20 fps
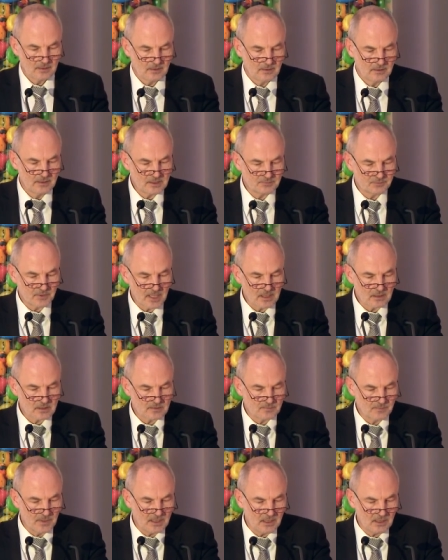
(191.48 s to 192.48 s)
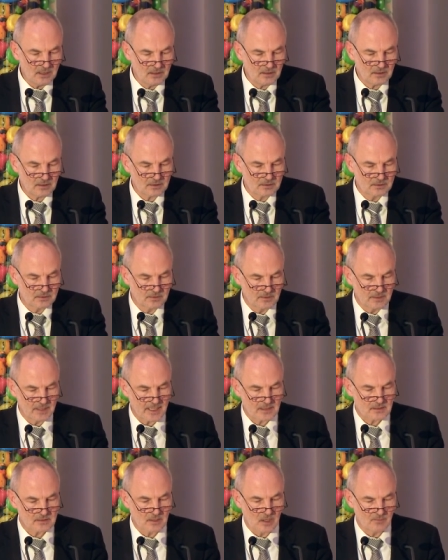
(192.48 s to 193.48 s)
This brings me to the
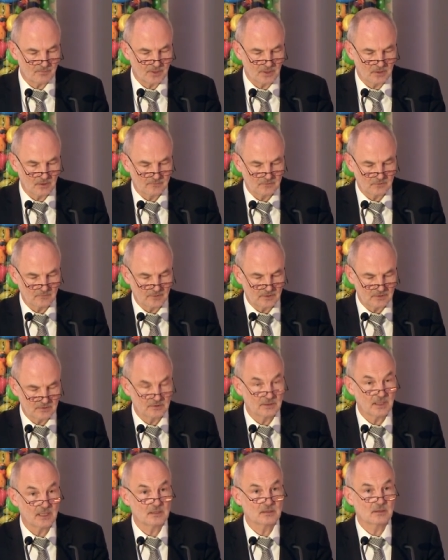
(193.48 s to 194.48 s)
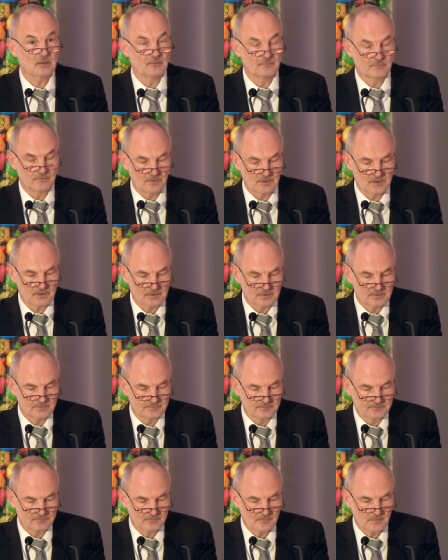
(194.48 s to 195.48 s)
next topic of today's conference,
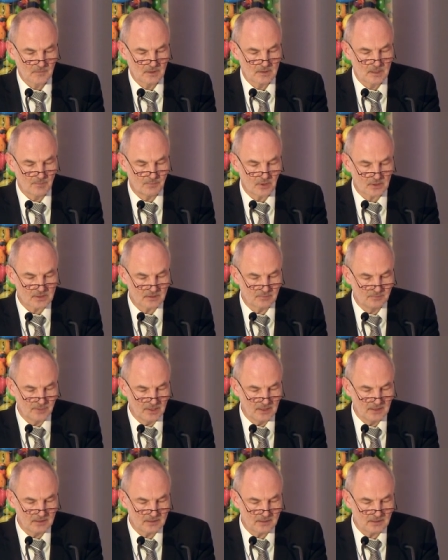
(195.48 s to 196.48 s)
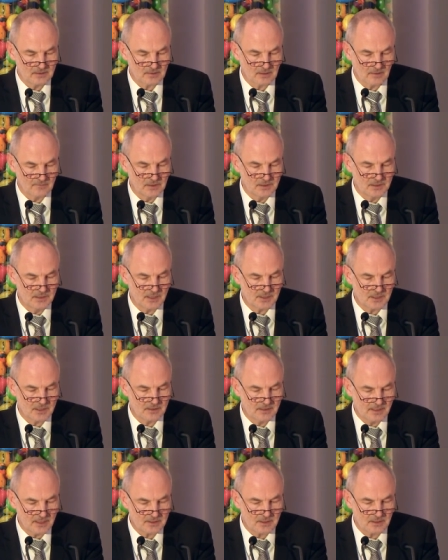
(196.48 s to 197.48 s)
the possibilities of the
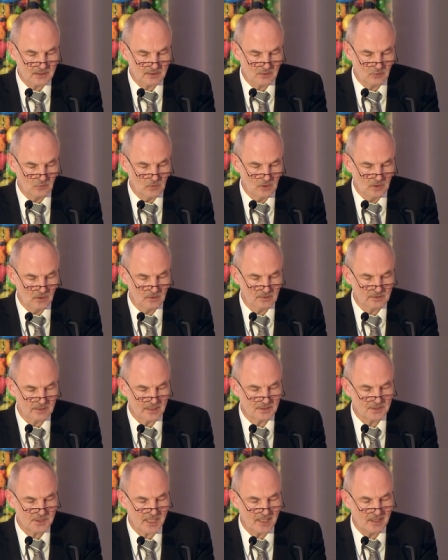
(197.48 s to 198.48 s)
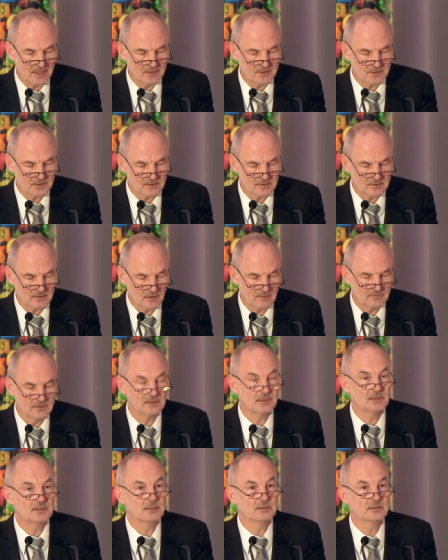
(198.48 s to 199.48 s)
digi digital world and challenges of the
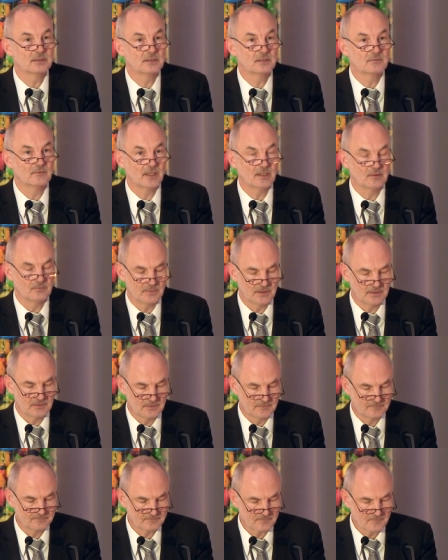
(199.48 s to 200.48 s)
digital environment.